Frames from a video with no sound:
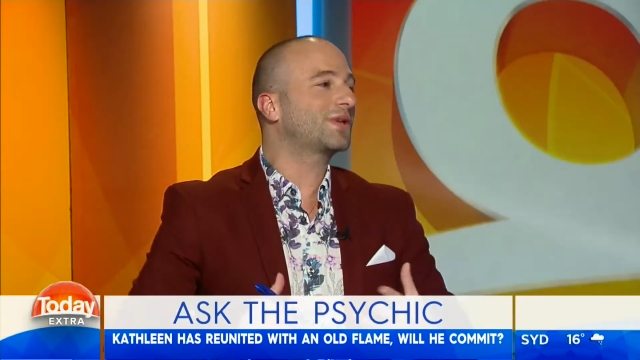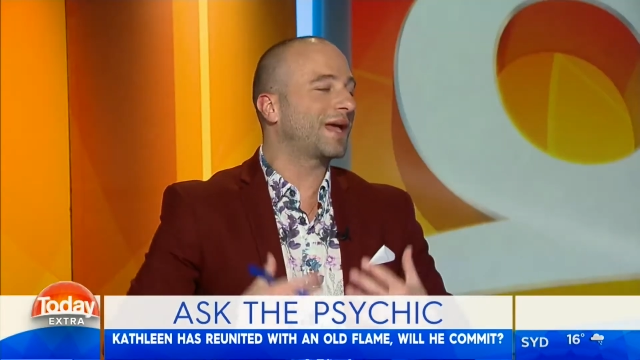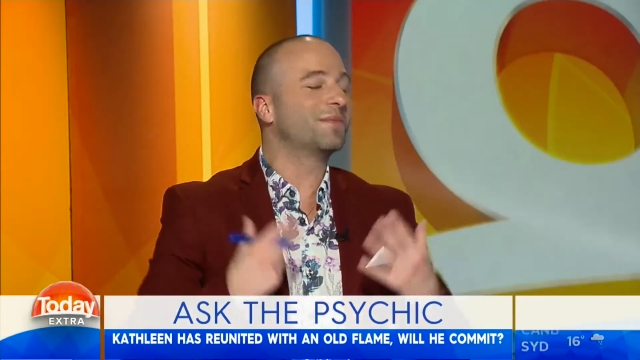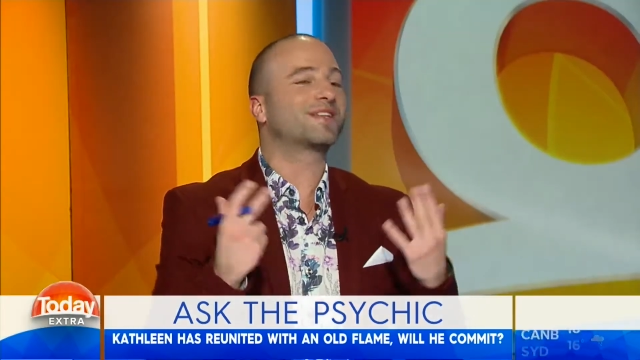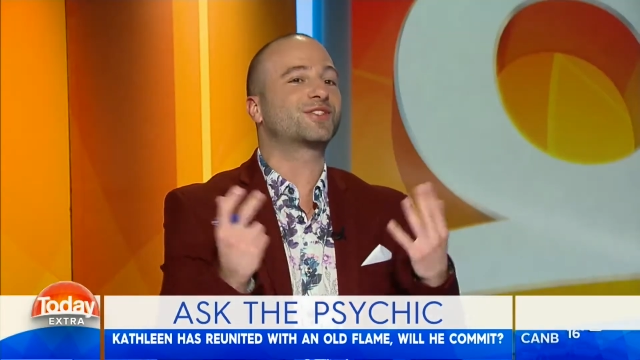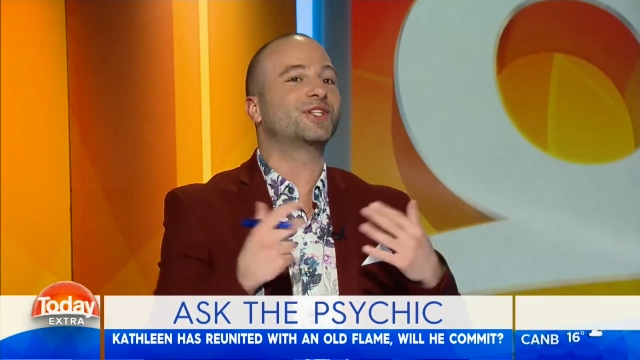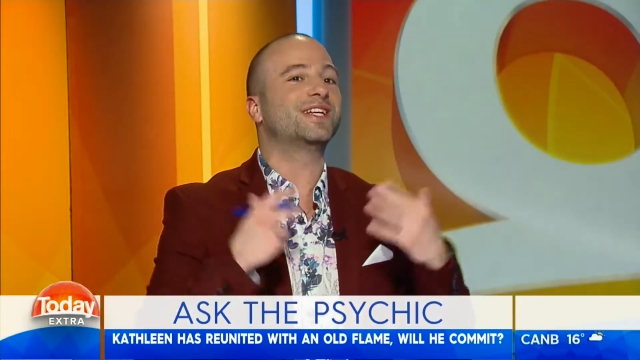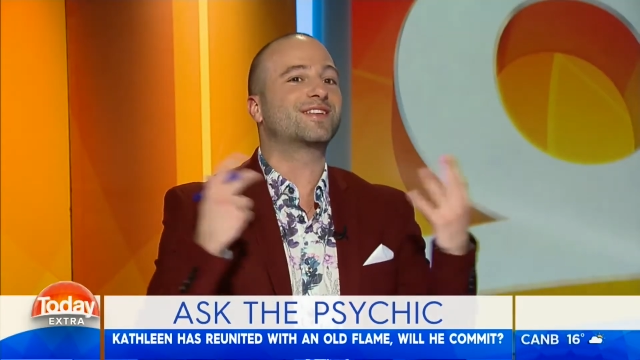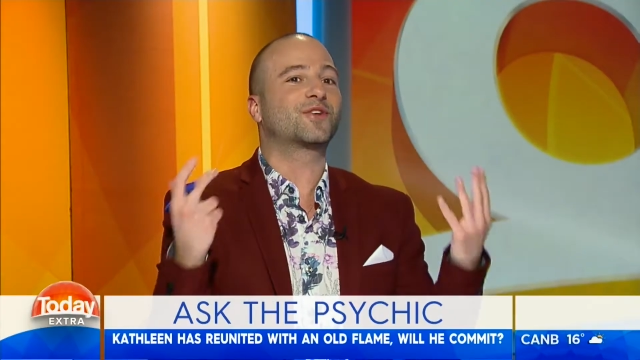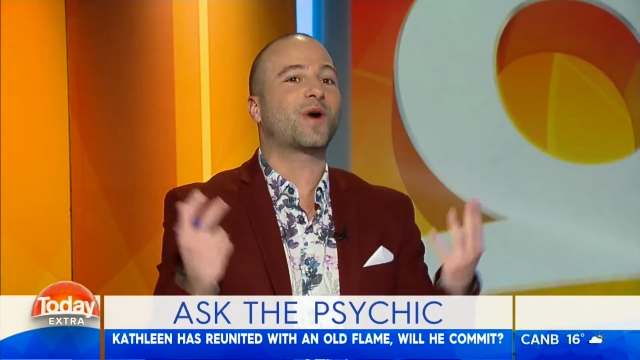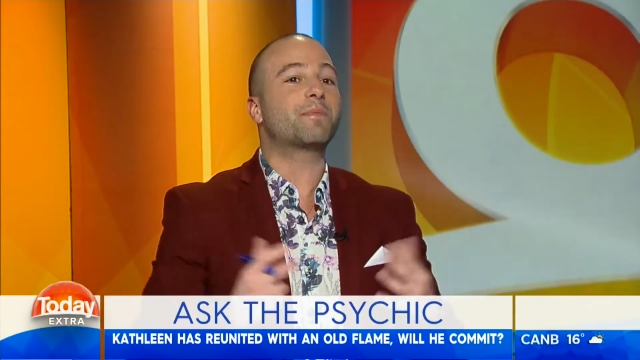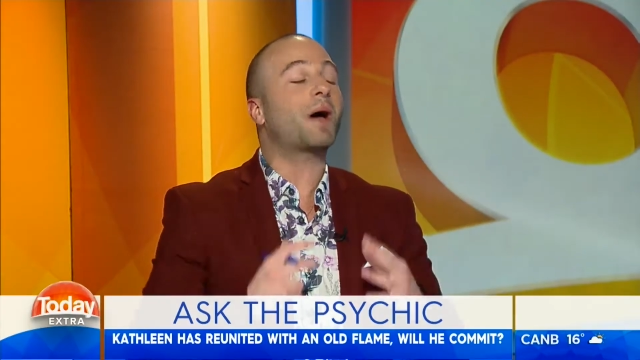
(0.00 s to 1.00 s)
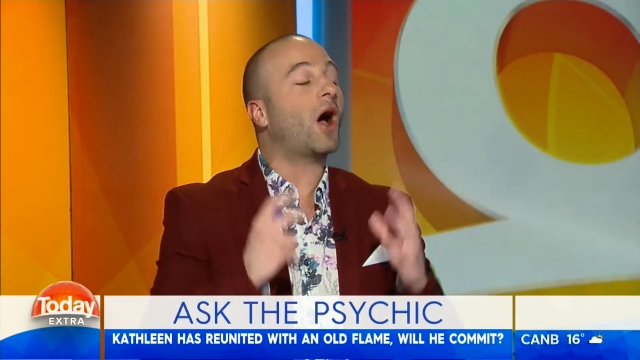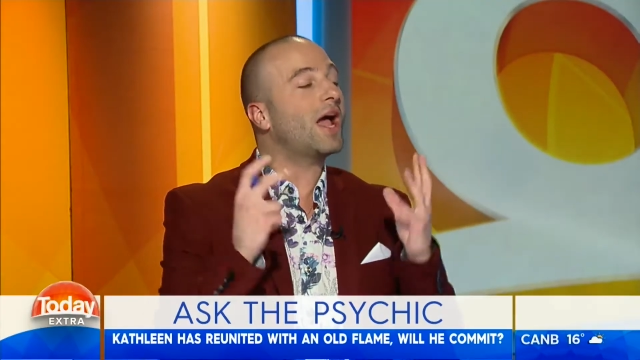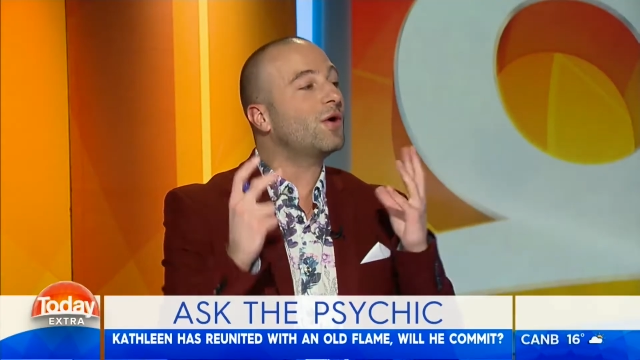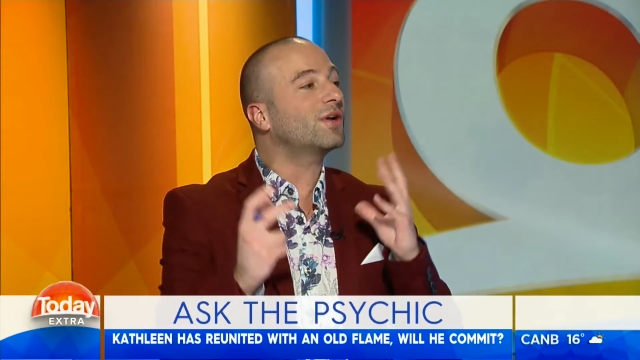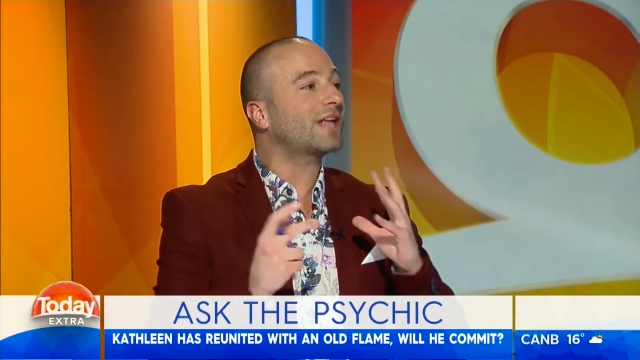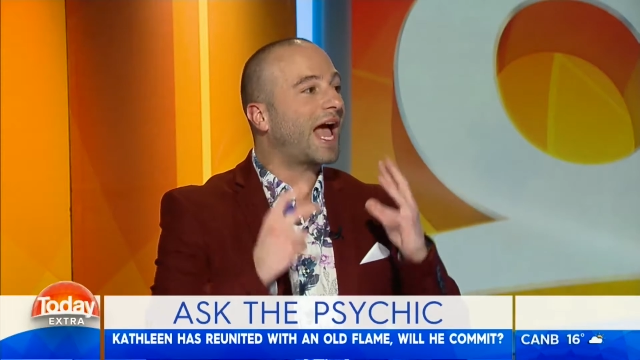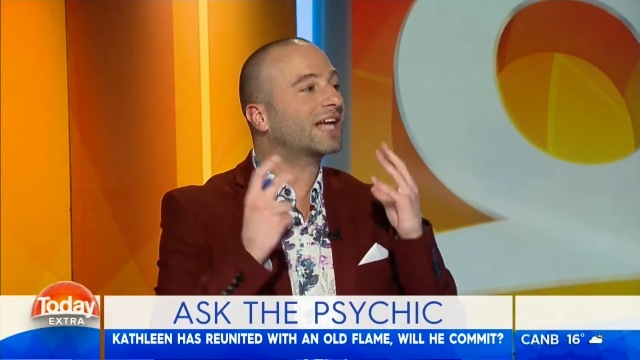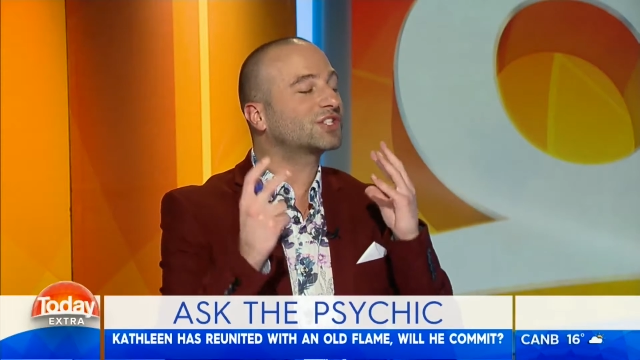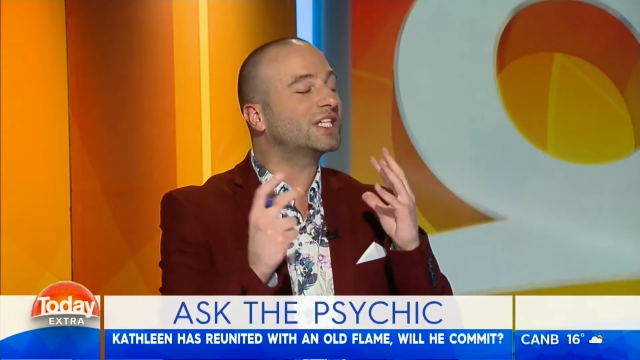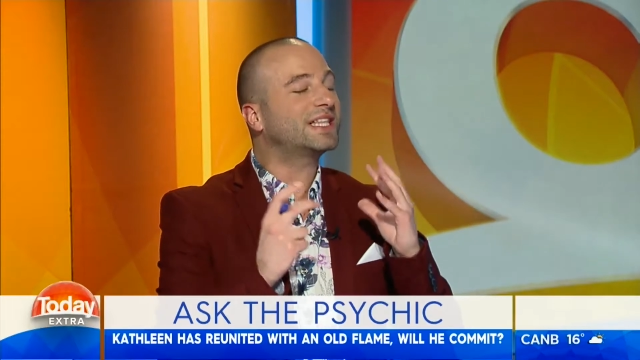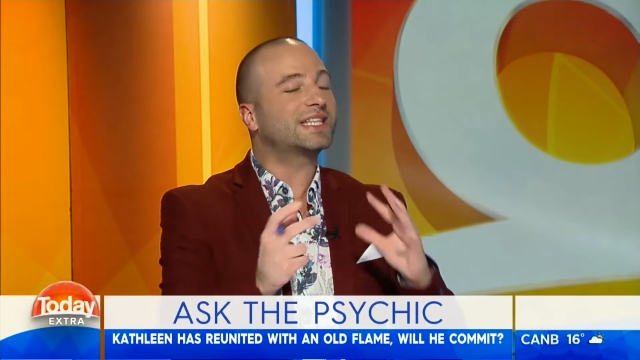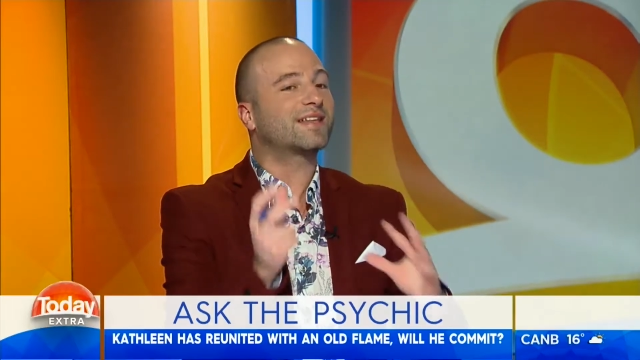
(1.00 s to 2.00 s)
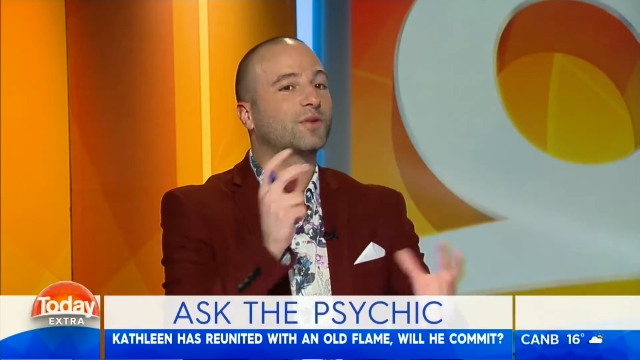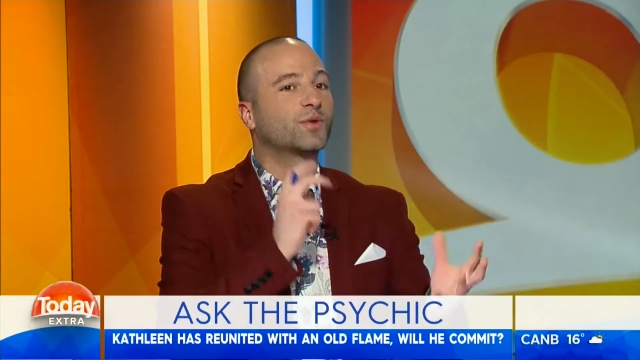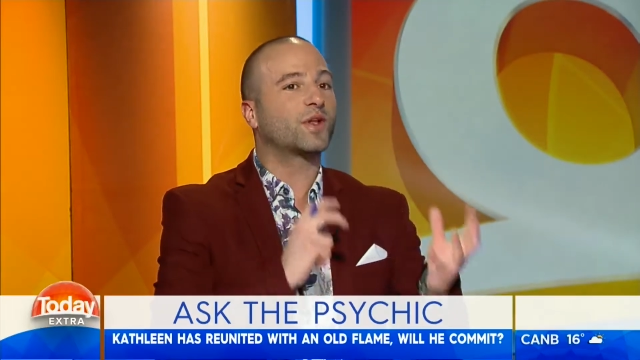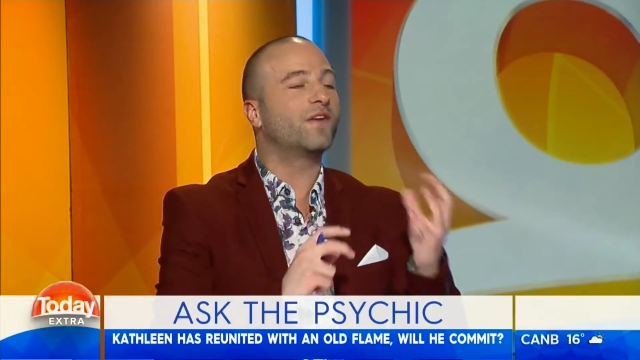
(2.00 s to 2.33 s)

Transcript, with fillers: chemistry is great, but I actually think there's also